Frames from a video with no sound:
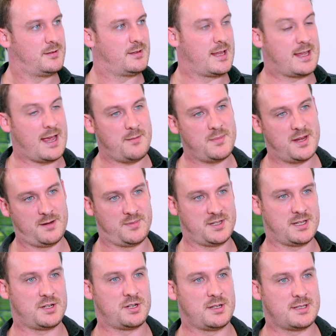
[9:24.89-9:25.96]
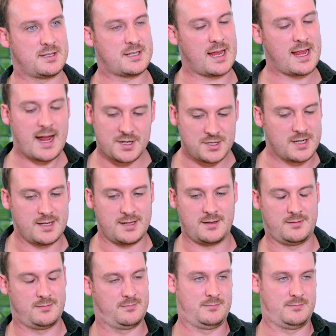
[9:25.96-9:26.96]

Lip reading: they can be in a position to say, actually,